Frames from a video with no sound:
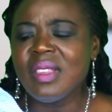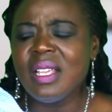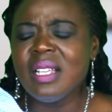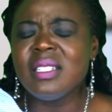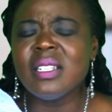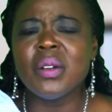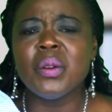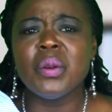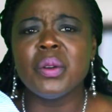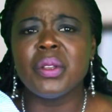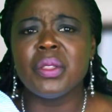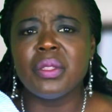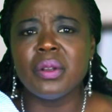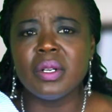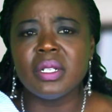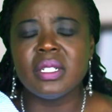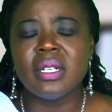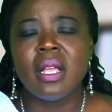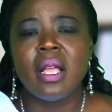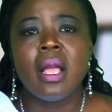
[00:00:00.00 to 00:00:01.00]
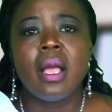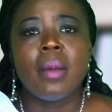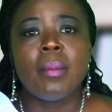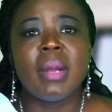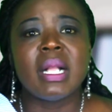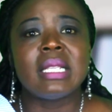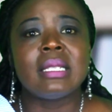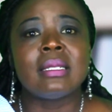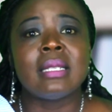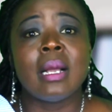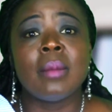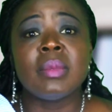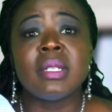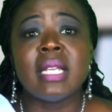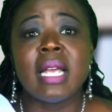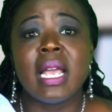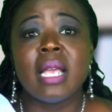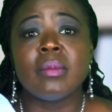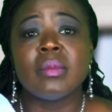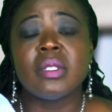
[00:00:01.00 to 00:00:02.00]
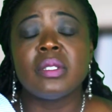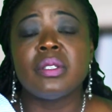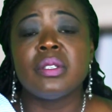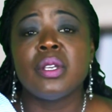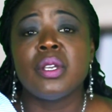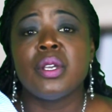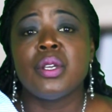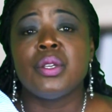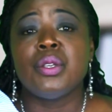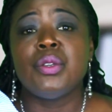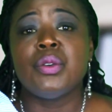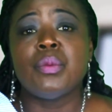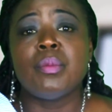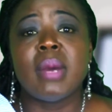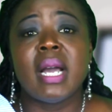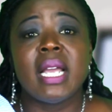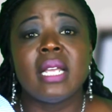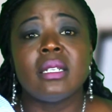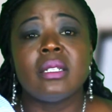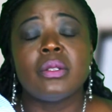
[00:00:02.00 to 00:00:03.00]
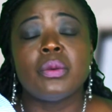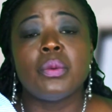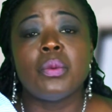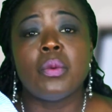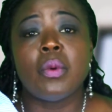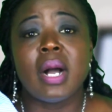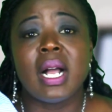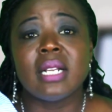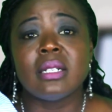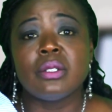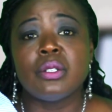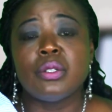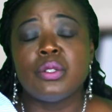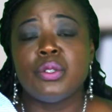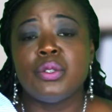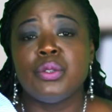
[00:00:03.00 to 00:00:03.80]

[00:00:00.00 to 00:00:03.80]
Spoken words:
It's a good thought, but sometimes you might want